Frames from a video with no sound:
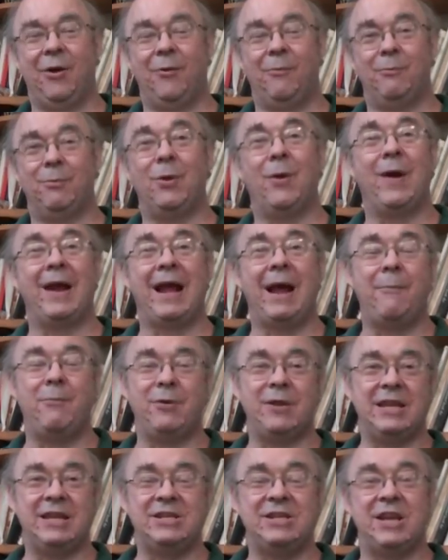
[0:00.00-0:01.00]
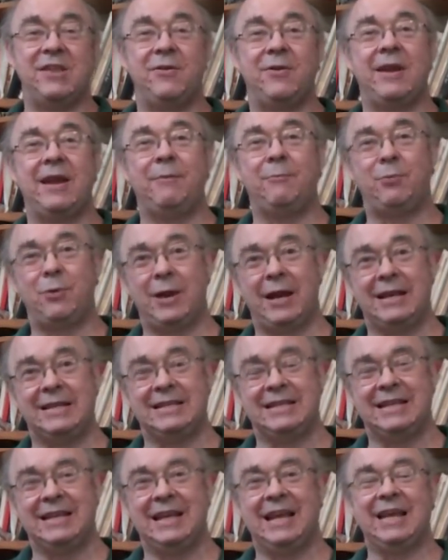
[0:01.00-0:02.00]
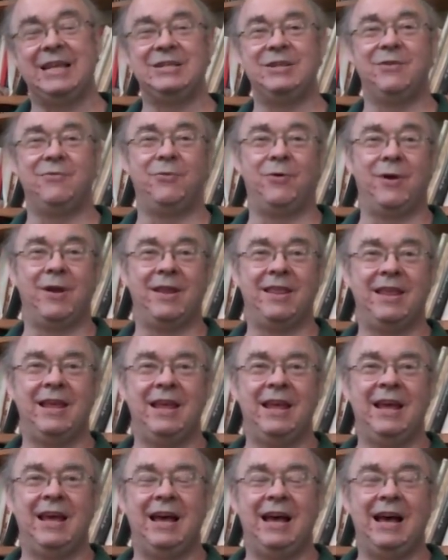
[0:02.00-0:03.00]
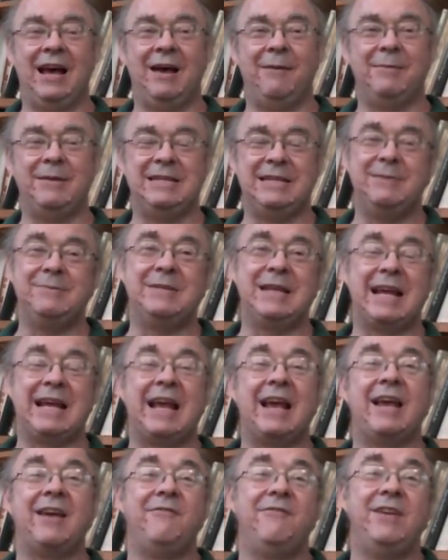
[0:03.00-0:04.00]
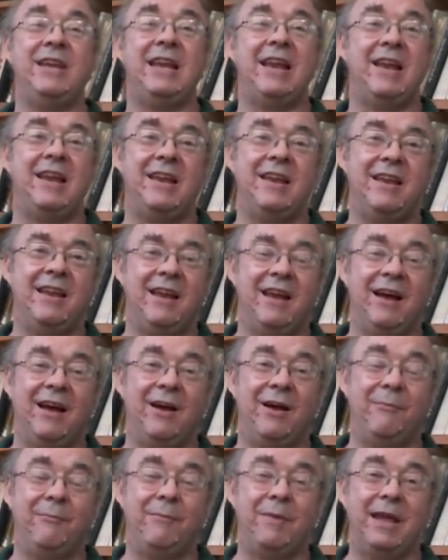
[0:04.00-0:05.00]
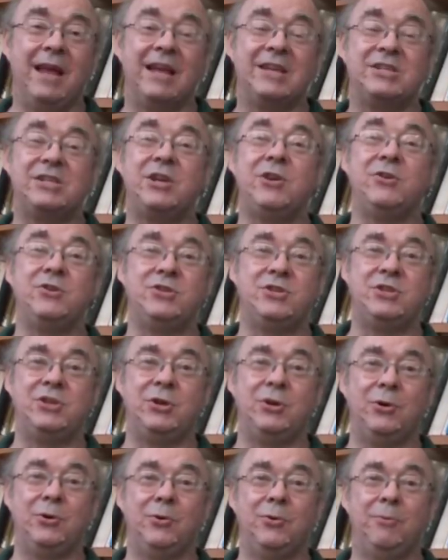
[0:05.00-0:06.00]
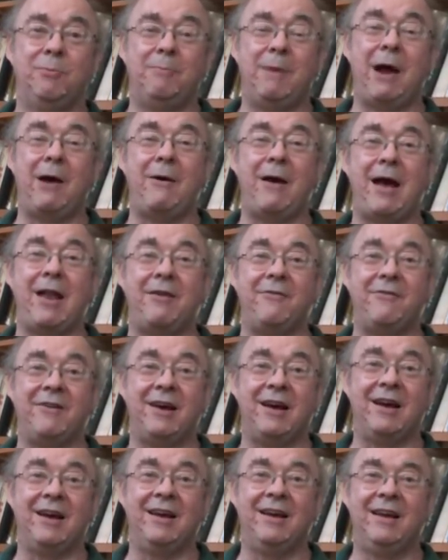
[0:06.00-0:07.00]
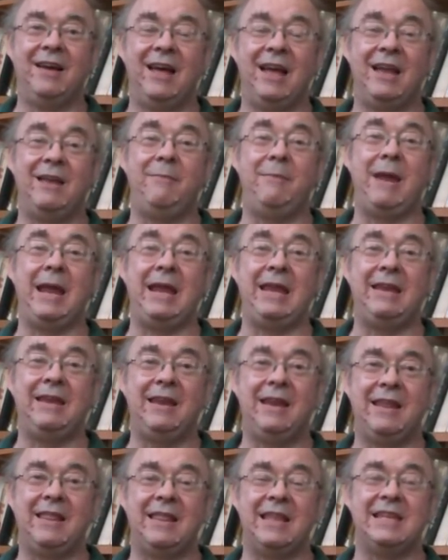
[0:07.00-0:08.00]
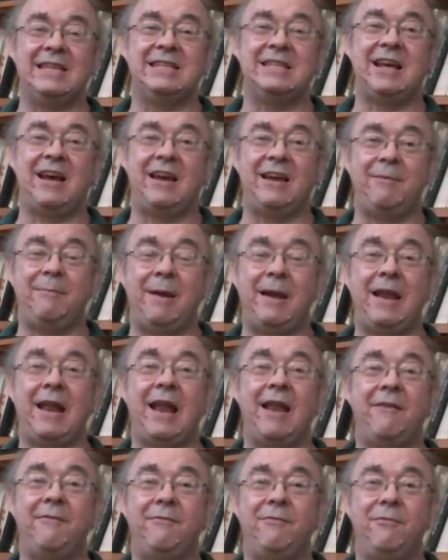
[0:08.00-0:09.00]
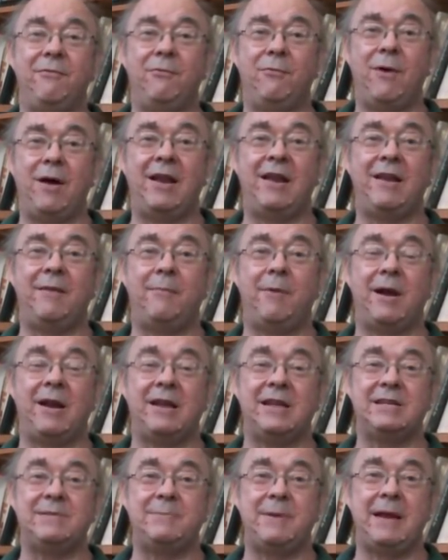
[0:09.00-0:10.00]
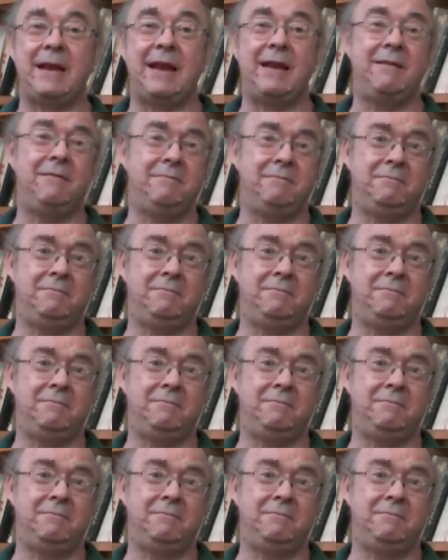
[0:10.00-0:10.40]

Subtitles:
blowing up with each other in print and so forth. It seems like a convenient excuse to bow out of a debate that Zahi might not have wanted to participate in.